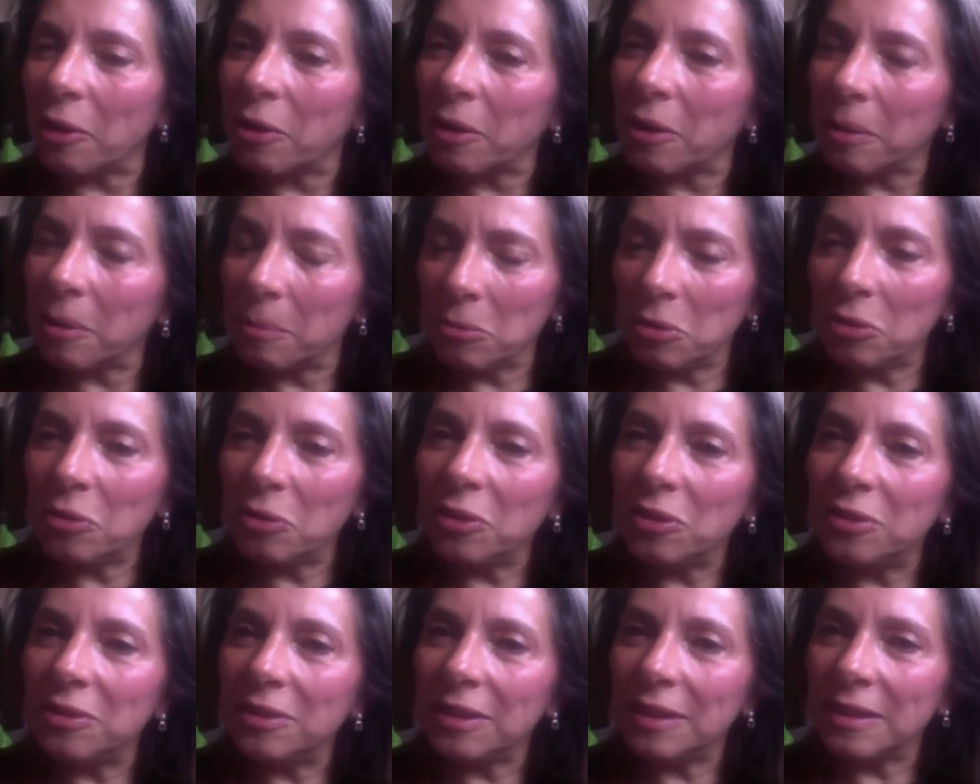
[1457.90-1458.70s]
with
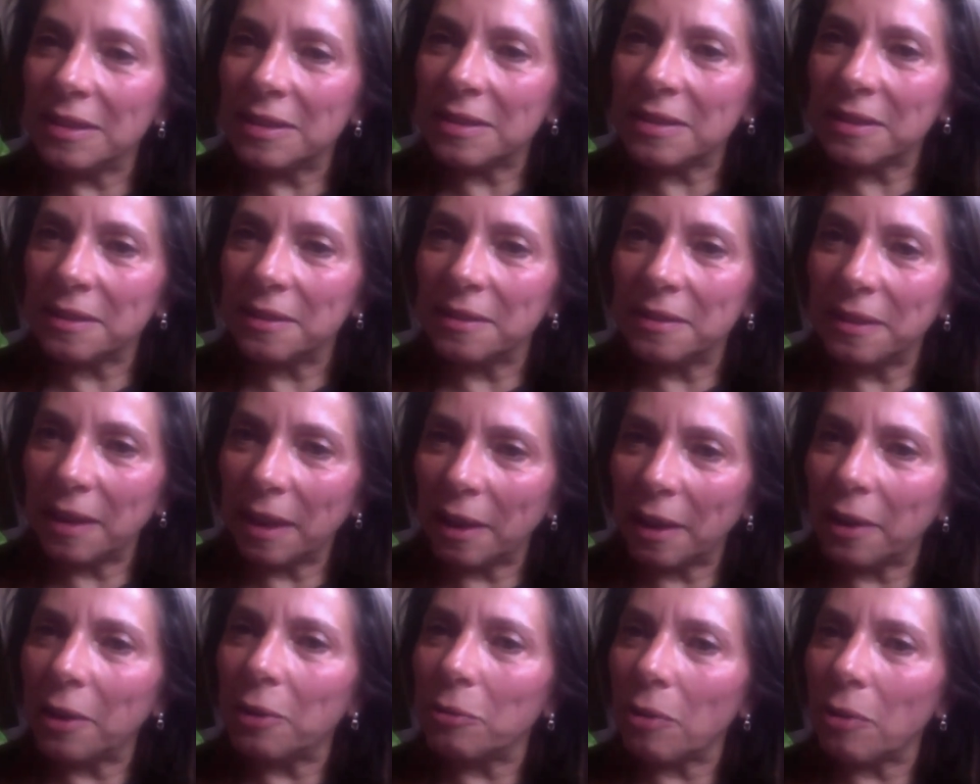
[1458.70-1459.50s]
their communities
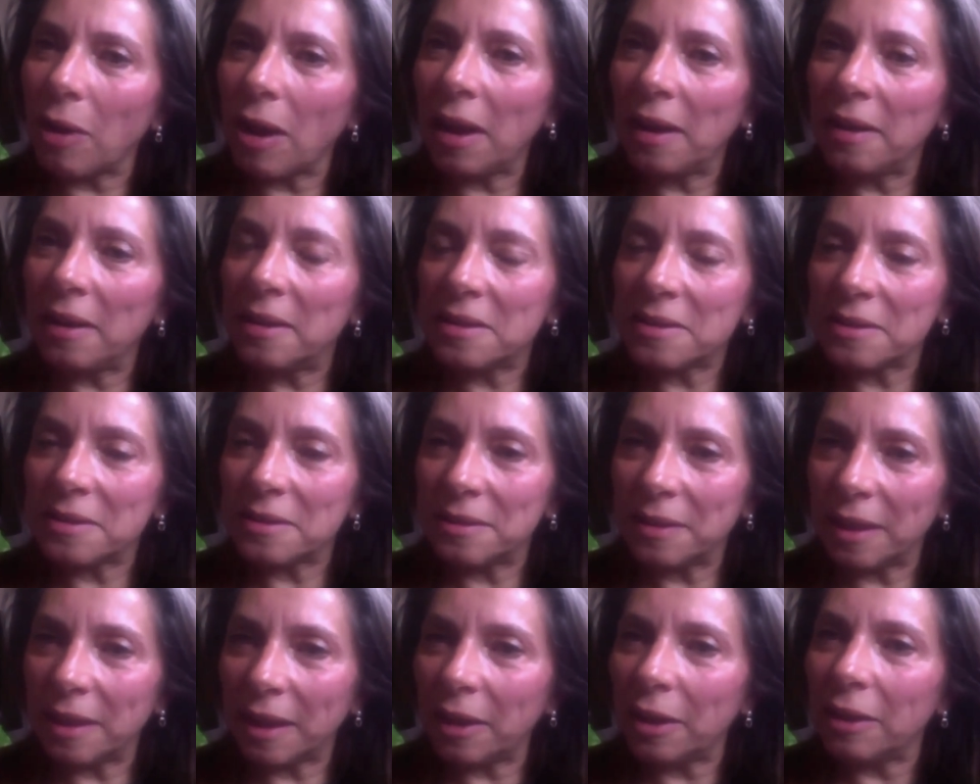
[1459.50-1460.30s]
and their rights
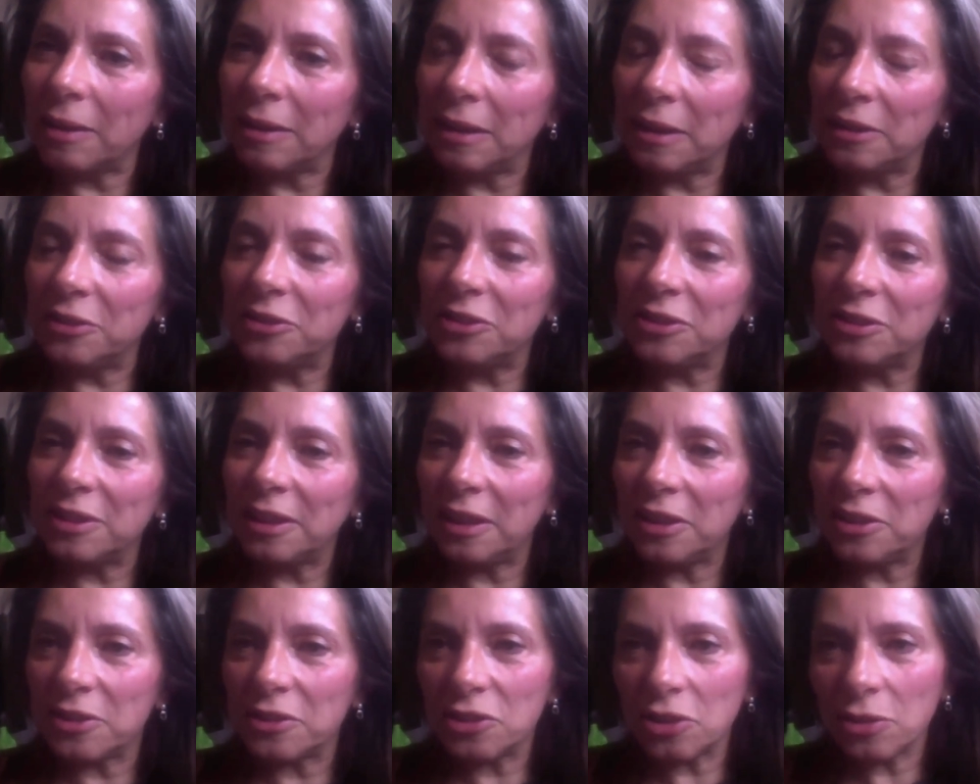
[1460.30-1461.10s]
and their
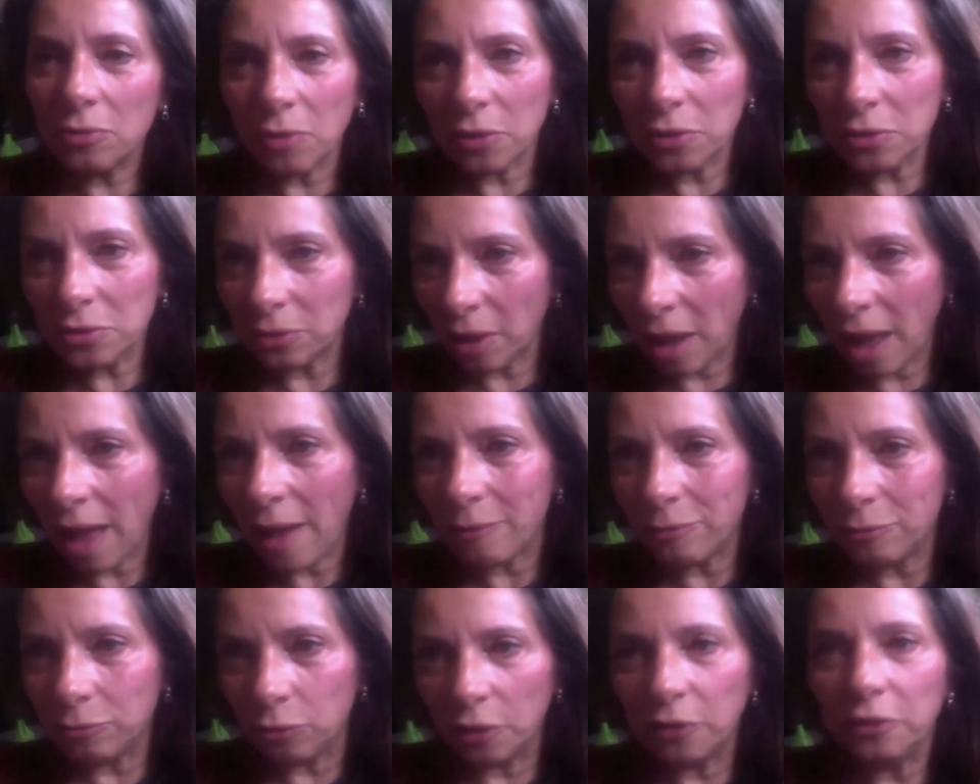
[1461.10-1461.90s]
legislation. She wants to
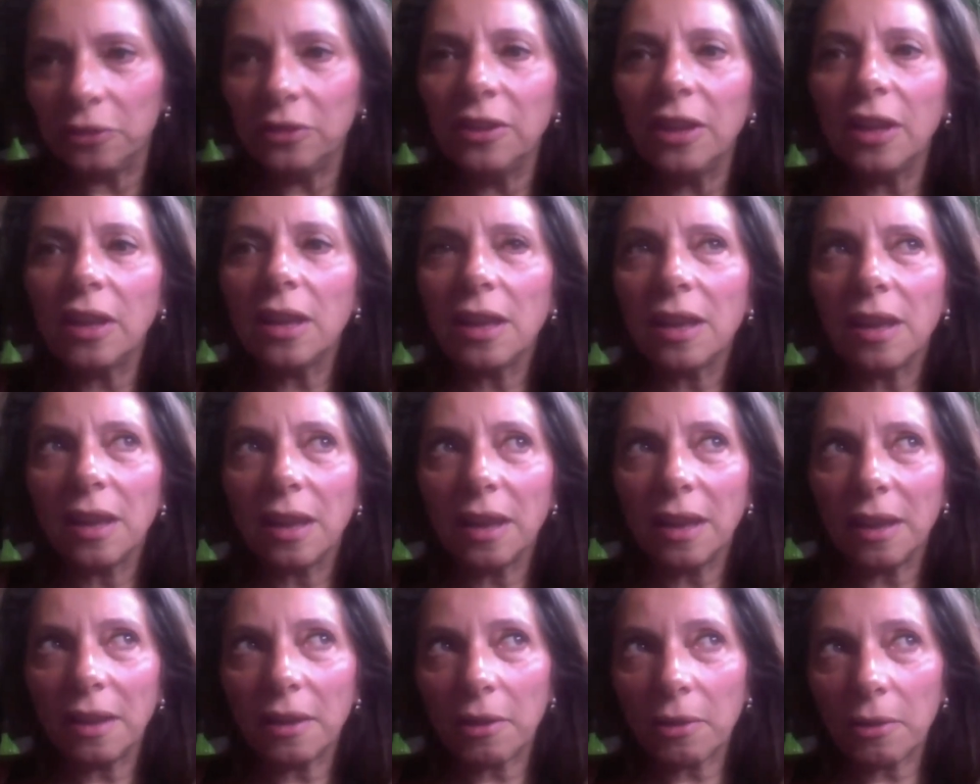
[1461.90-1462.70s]
have one
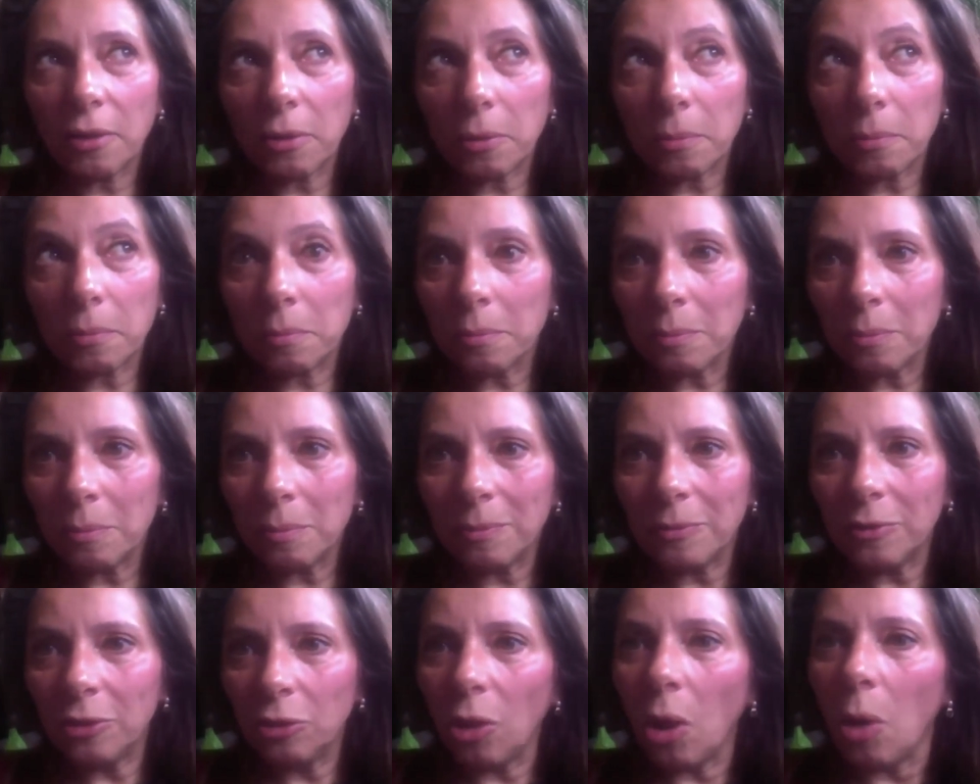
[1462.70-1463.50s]

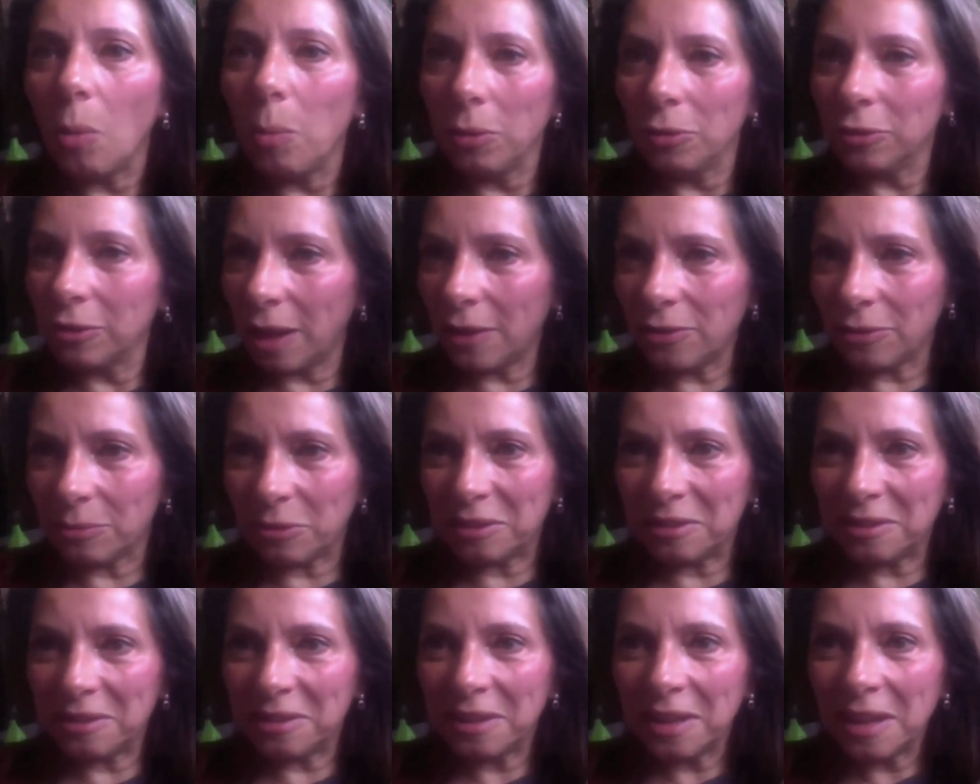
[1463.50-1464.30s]
global
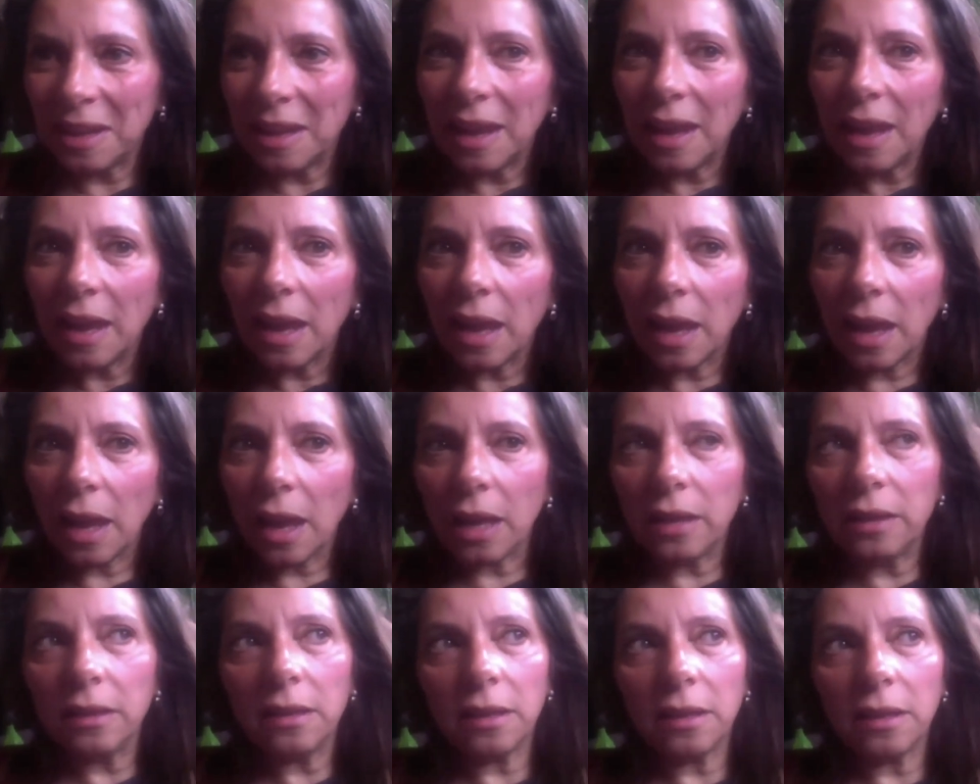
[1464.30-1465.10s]
government. Which
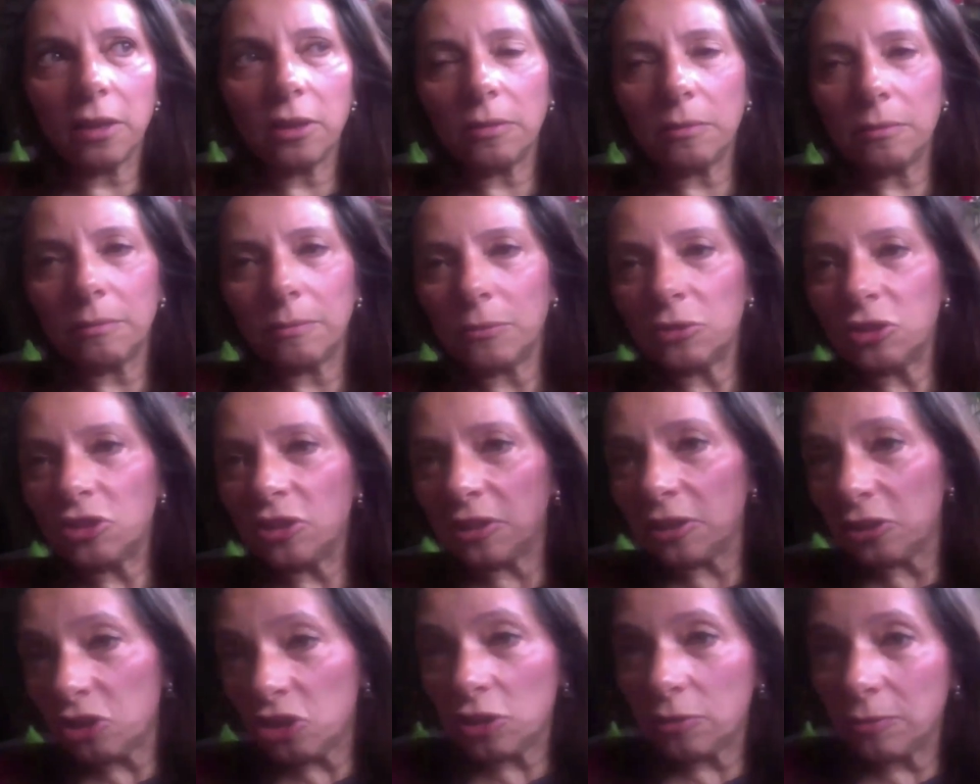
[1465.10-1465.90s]
is
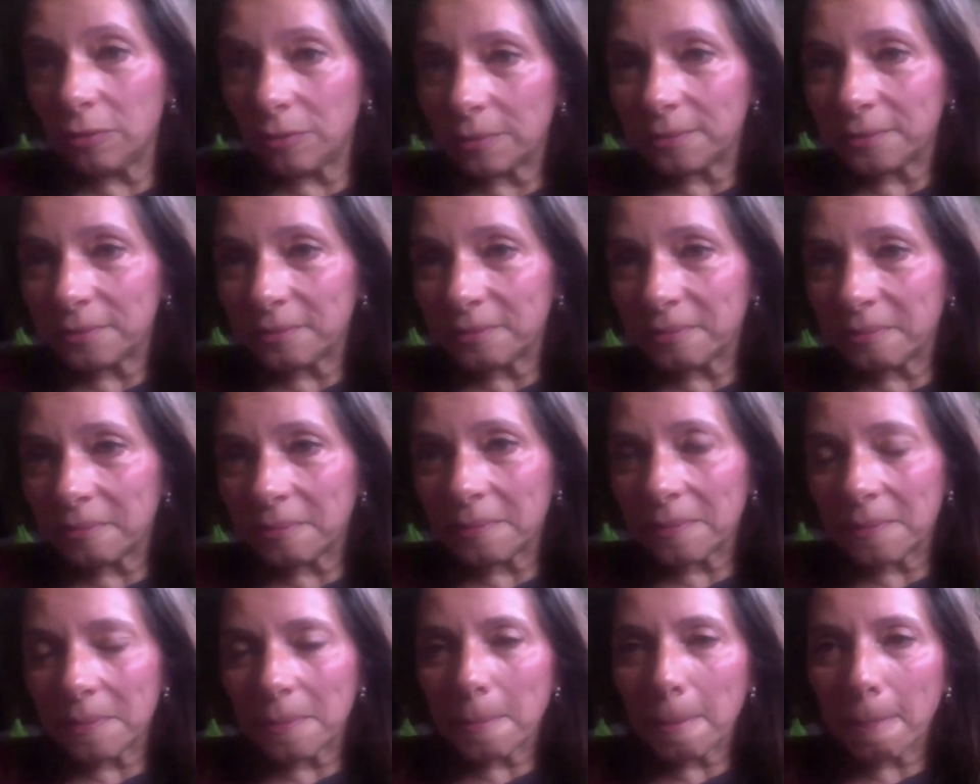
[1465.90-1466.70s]
Marxist, inevitably,
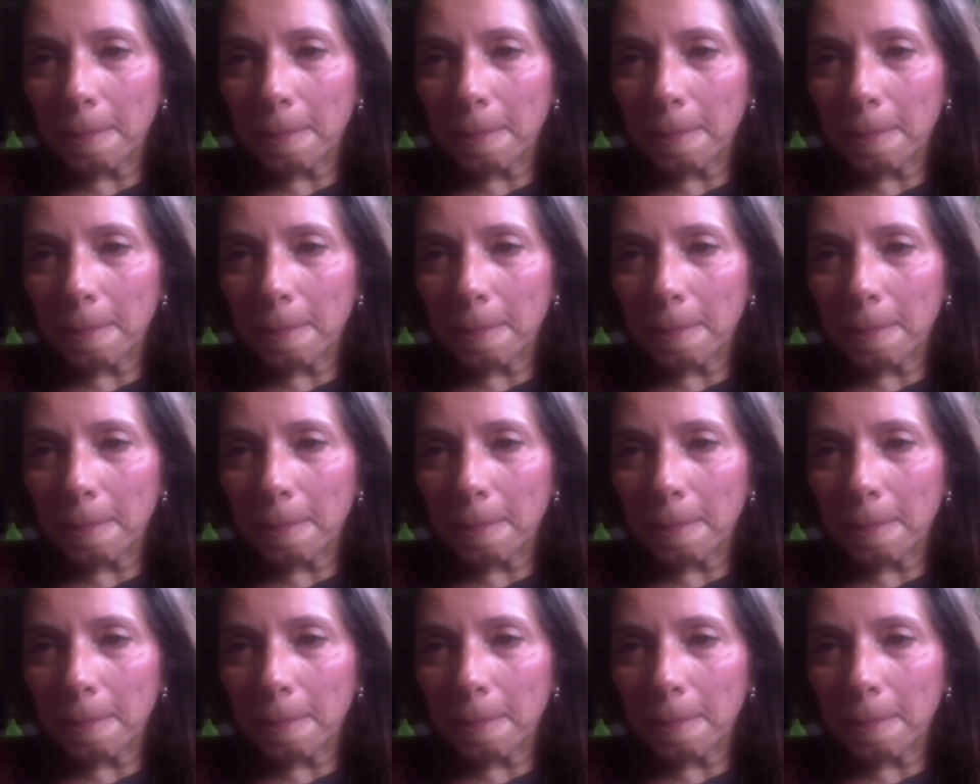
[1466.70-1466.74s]
yeah.